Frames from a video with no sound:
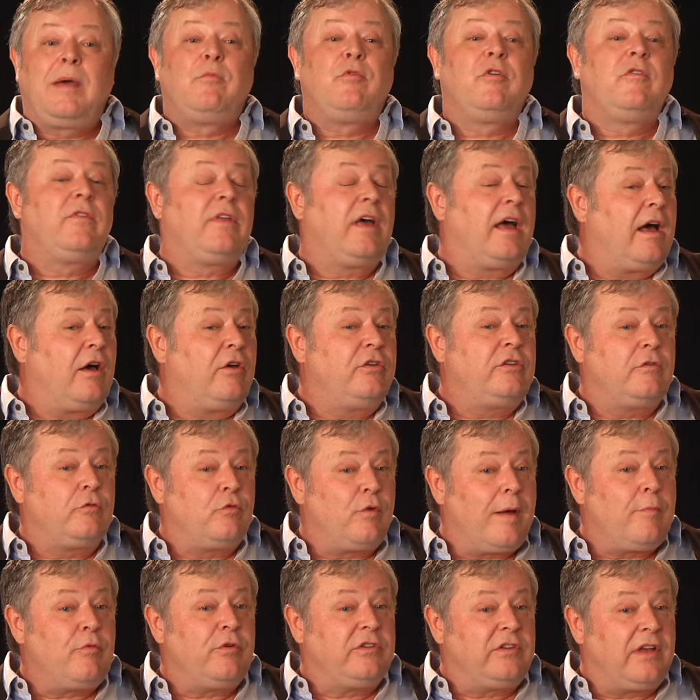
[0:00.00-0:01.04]
member of the House of
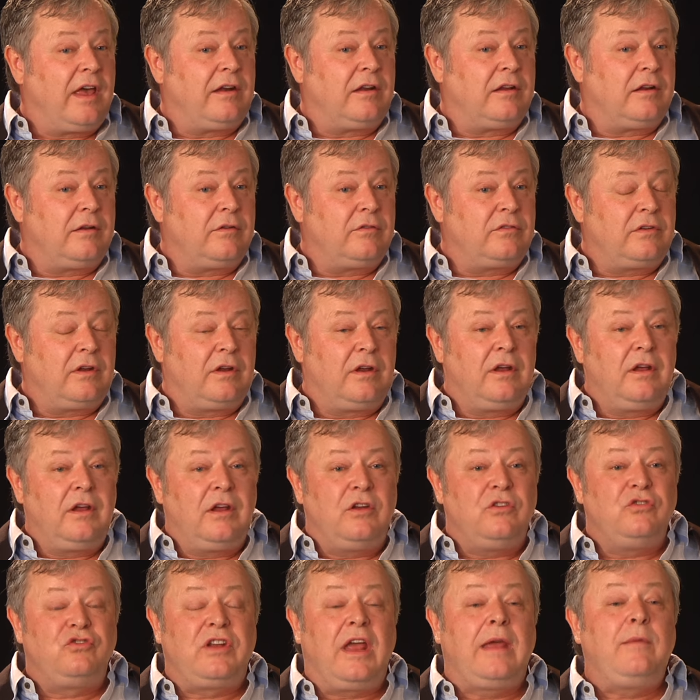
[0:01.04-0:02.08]
Representatives,
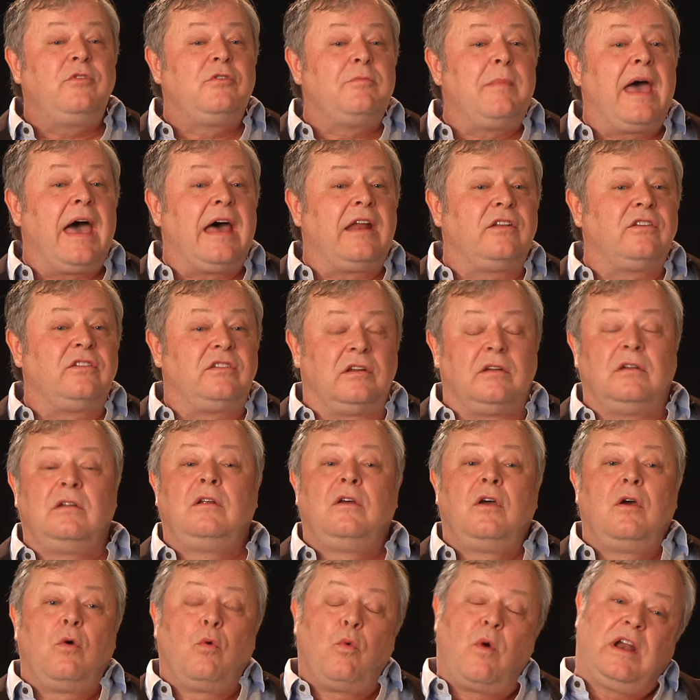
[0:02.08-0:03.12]
James Madison
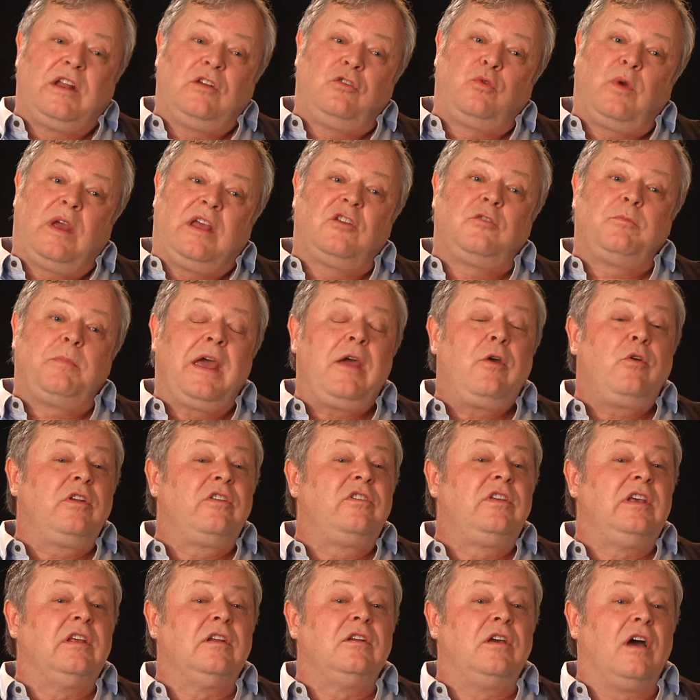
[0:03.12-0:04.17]
wanted
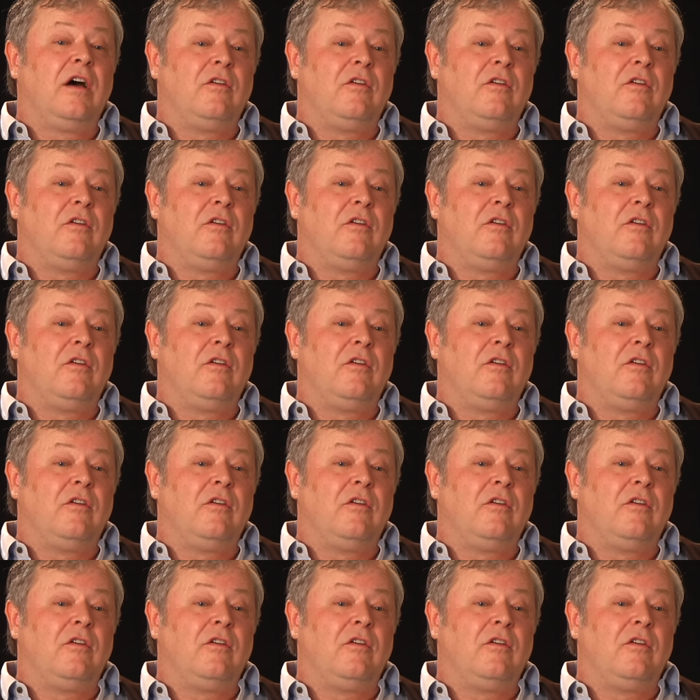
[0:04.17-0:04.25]
transparency in